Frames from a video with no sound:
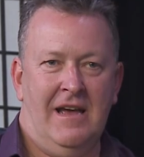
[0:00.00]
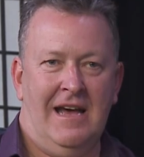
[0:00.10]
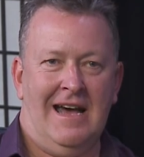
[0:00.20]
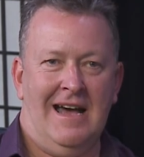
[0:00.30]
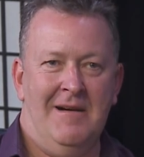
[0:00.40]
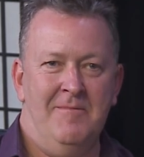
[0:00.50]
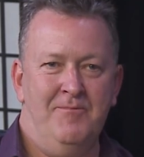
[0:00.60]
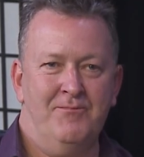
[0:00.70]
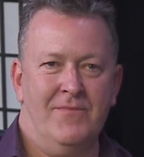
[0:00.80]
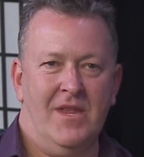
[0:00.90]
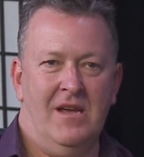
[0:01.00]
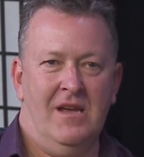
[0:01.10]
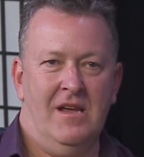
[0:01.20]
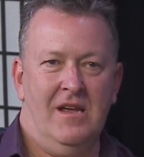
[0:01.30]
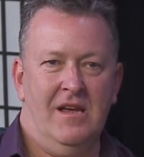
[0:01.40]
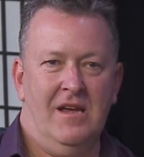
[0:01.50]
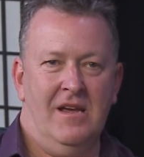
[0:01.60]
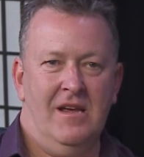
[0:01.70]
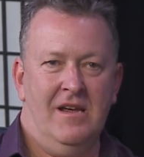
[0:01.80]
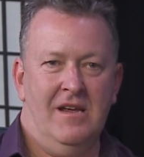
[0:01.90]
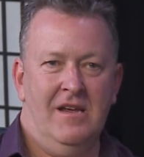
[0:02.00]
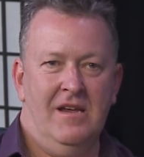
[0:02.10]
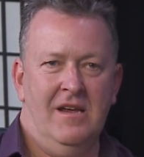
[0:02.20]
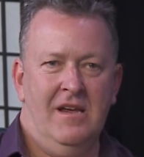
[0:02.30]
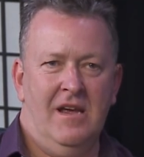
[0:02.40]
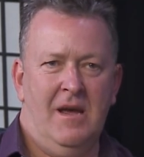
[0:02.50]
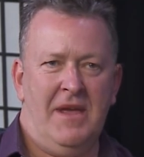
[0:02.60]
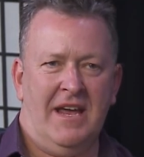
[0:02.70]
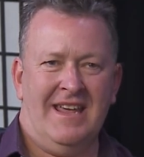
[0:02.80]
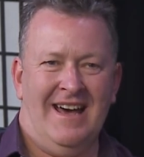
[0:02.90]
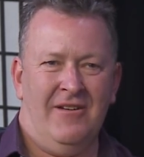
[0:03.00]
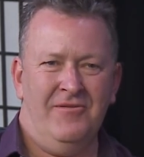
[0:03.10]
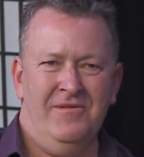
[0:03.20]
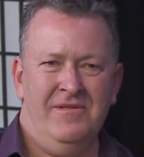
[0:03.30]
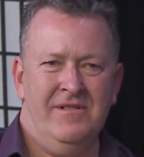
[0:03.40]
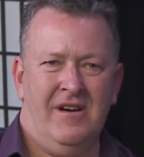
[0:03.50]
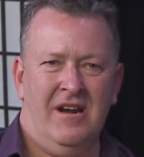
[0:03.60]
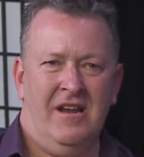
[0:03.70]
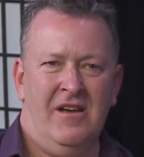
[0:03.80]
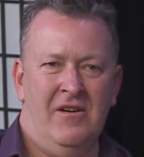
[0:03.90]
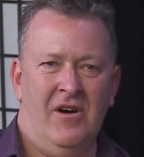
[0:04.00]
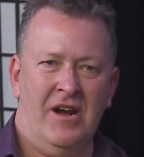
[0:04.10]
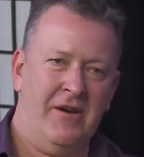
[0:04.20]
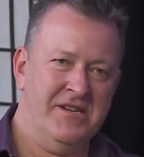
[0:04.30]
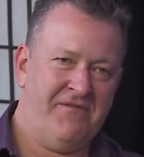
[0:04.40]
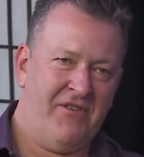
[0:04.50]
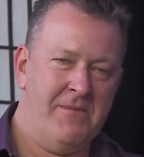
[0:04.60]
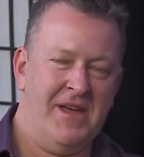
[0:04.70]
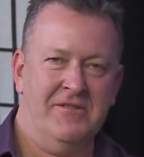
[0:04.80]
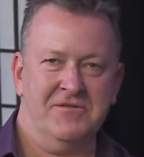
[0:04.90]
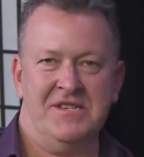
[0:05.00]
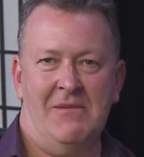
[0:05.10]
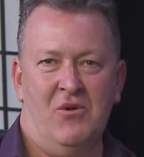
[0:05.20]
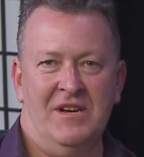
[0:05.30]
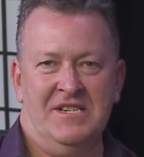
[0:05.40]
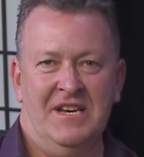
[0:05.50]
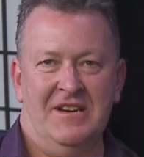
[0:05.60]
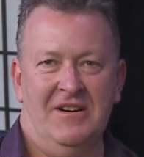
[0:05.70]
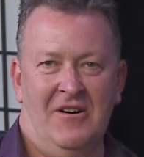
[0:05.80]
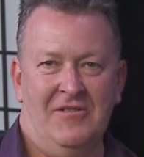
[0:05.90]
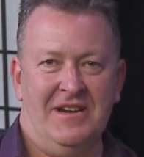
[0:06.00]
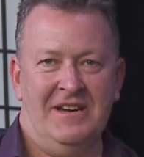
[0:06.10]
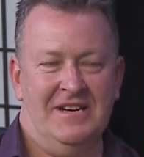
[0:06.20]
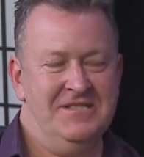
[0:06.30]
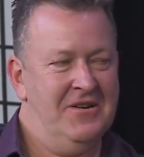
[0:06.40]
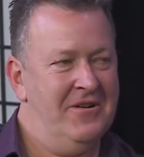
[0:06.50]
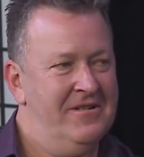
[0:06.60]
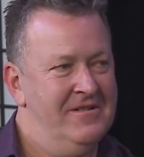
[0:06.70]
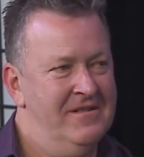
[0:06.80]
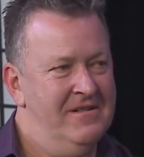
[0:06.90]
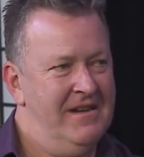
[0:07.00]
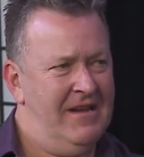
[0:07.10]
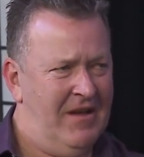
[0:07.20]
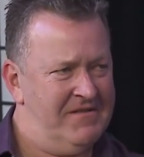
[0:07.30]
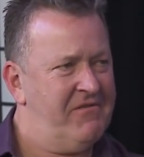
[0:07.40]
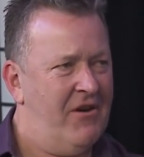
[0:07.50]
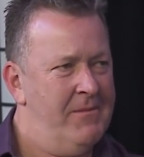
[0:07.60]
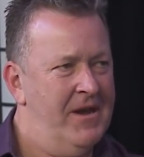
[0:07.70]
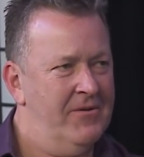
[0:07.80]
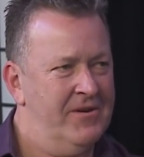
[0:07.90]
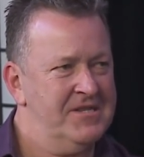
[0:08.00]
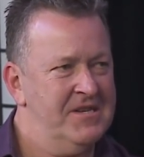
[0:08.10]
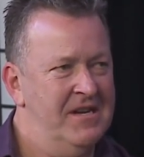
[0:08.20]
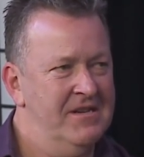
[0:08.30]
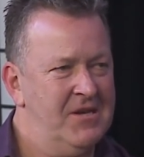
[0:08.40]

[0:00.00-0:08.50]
Um, what did Jared Healy say? About Carlton? I don't know. I know he's Fremantle's number one ticket holder. Good day, Jared. He loves Fremantle, doesn't he?